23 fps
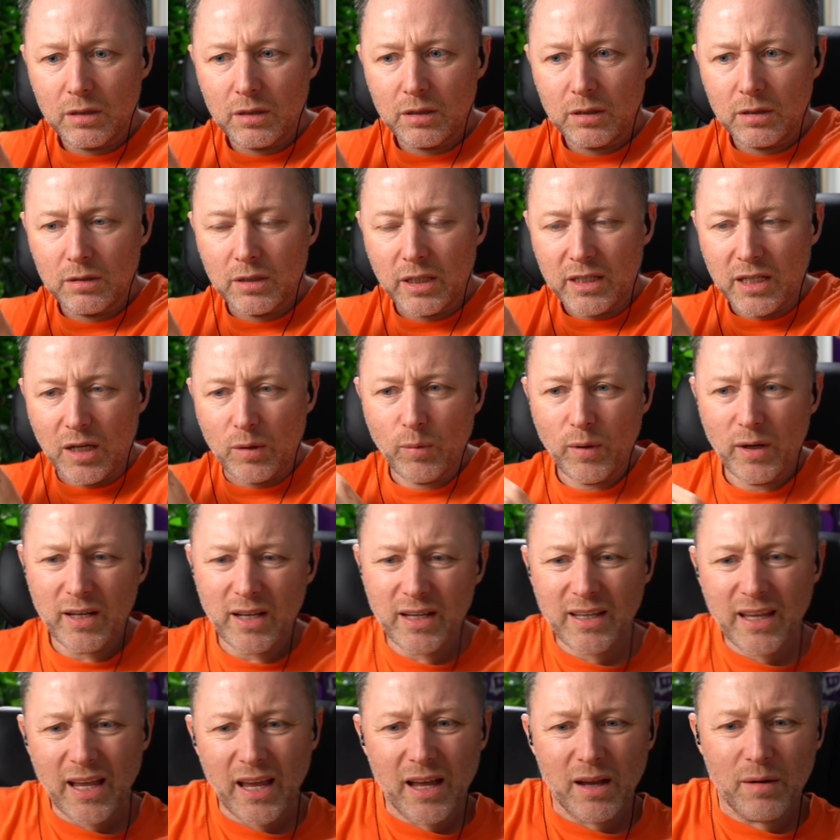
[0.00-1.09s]
Like, I want to
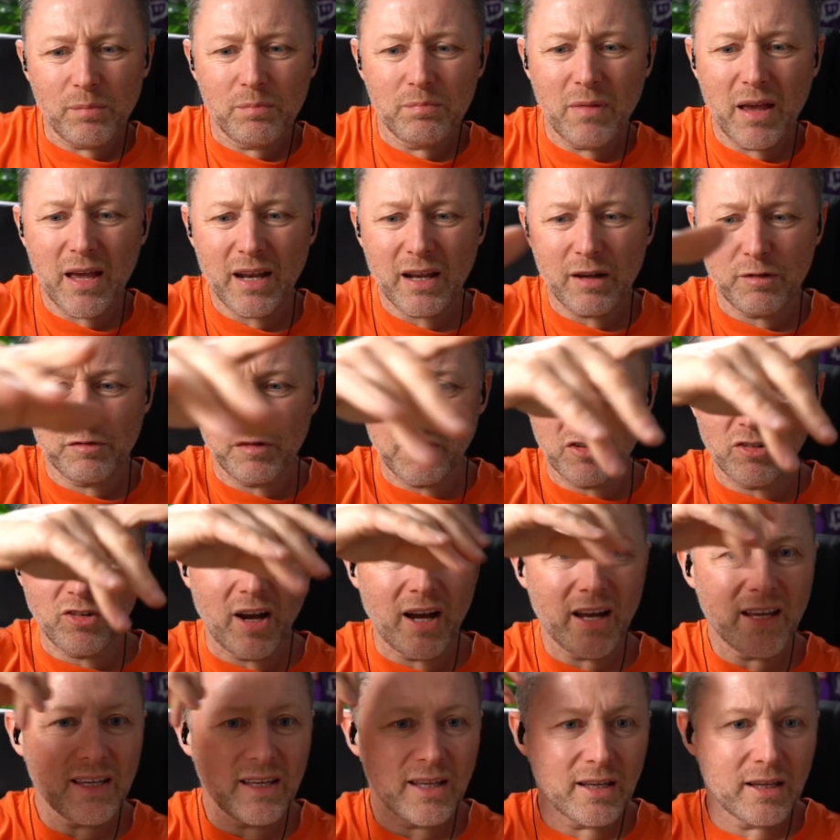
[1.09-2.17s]
get maybe a
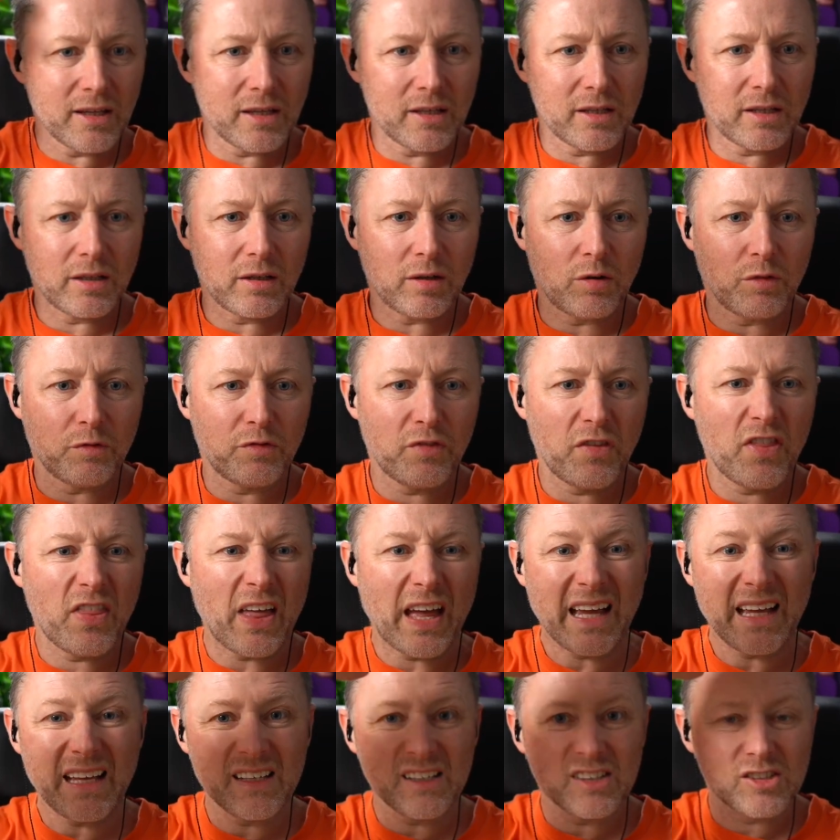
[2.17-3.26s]
variety of
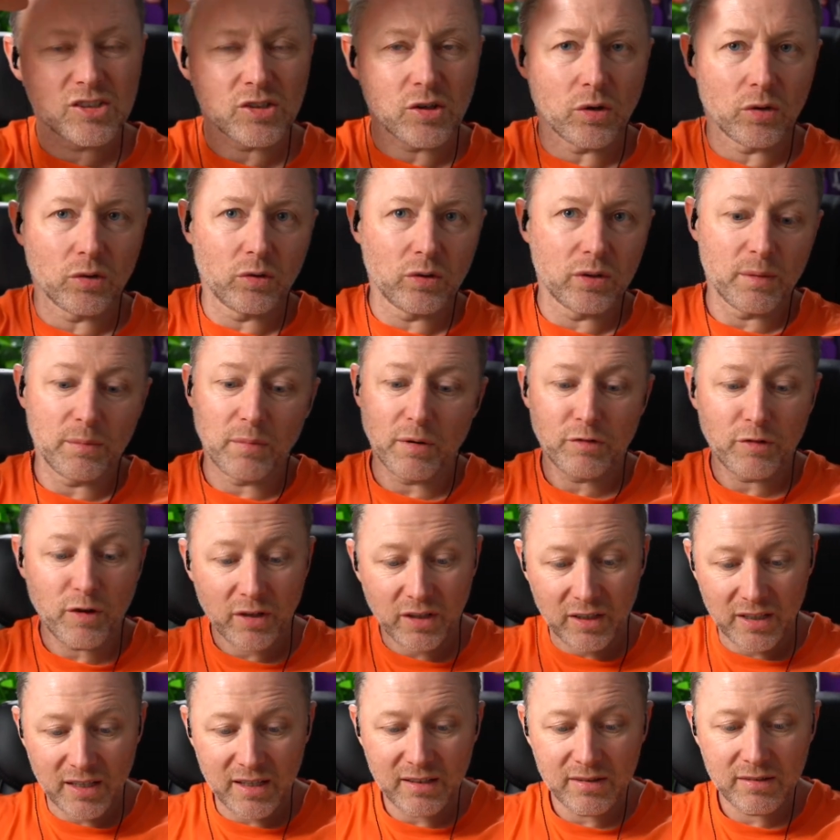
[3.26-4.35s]
things going on in my
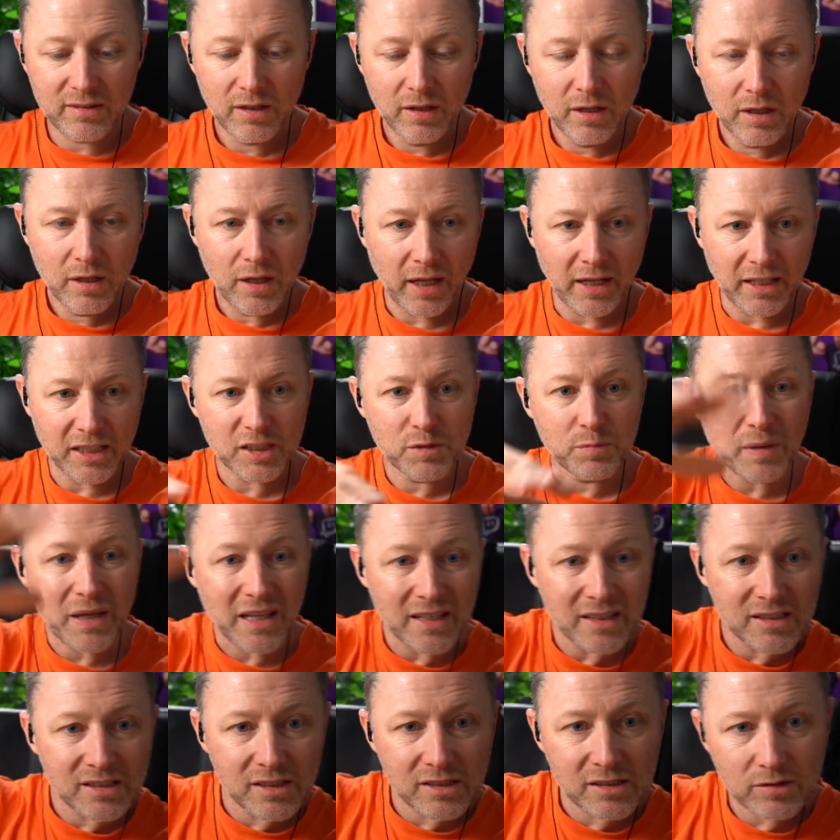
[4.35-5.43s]
fucking head and
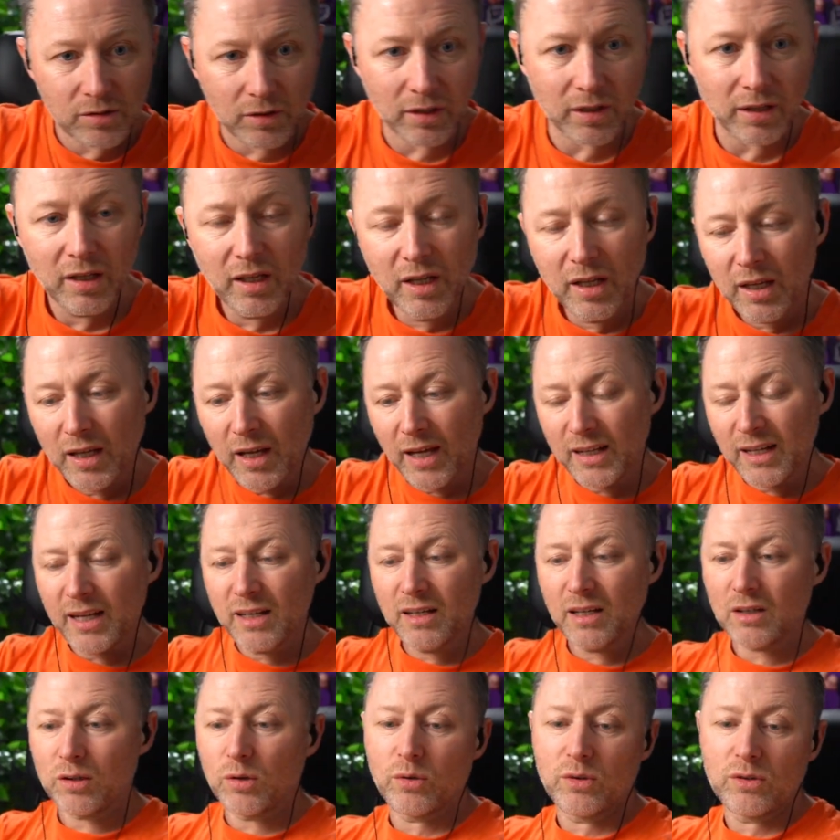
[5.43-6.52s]
experiences and all that. And then I
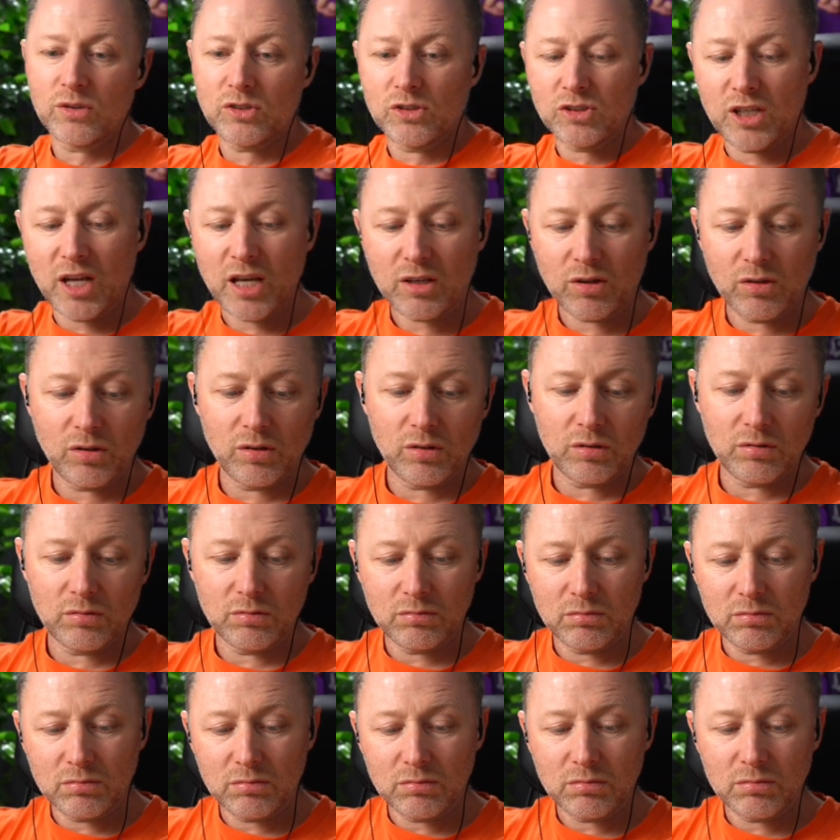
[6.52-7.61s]
go and check out
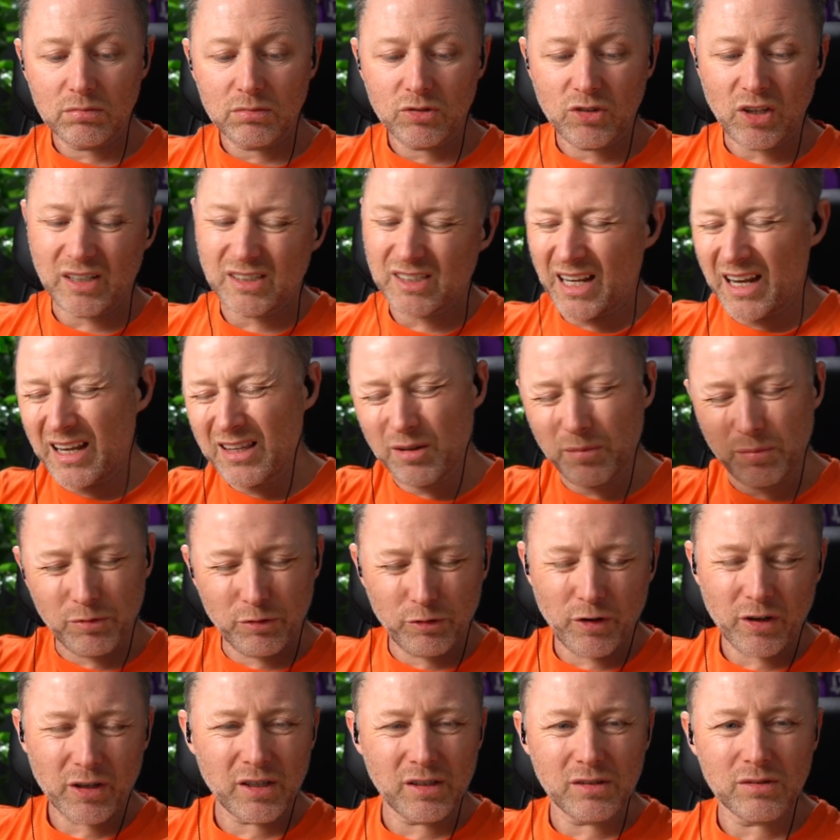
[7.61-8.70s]
things and end up
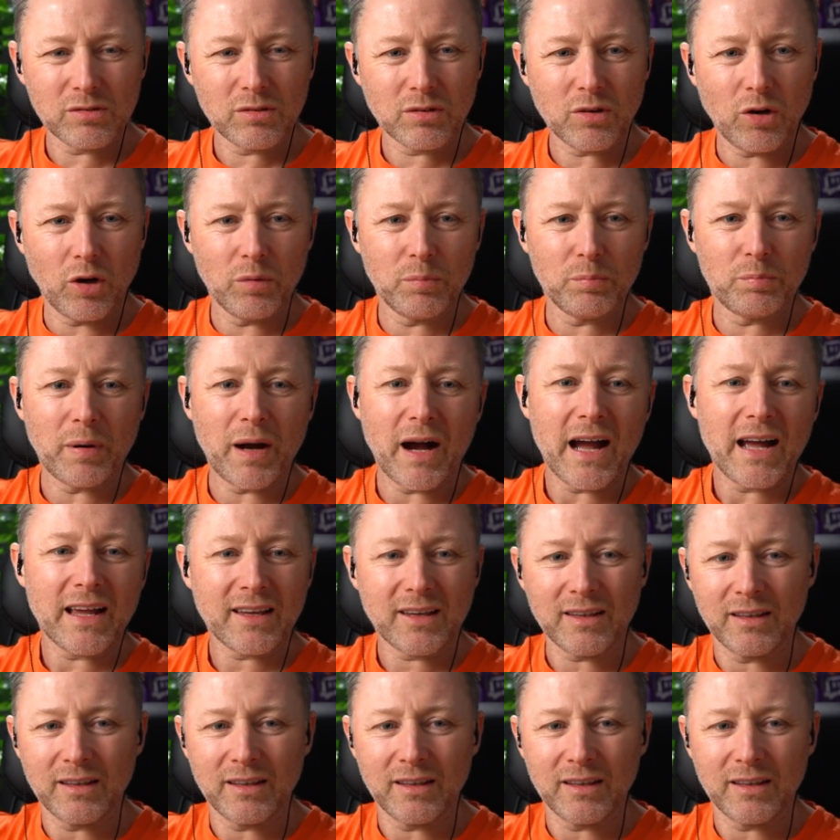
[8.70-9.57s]
fucking going back.